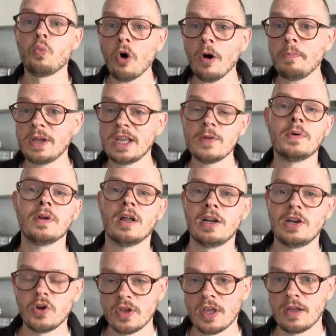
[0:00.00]
what people are
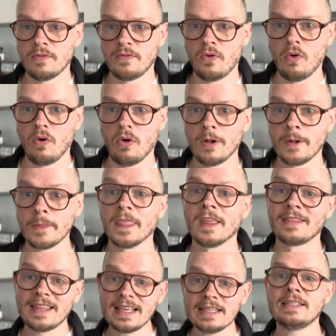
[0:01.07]
looking for.
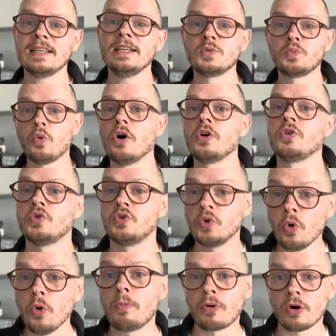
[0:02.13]
This is what
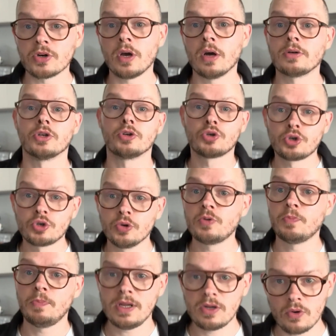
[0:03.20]
your product should
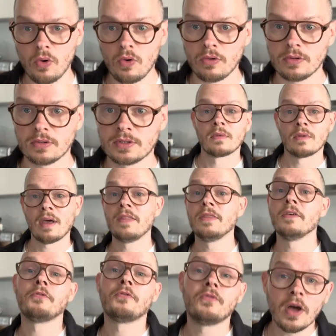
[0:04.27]
be called. And the
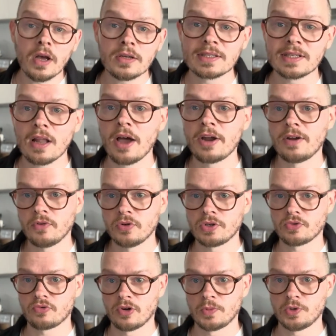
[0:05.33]
first line of your
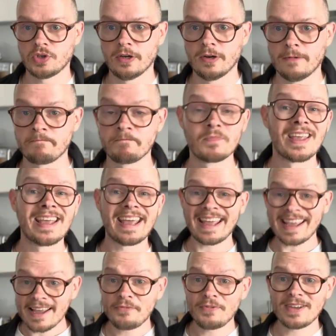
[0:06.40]
description, if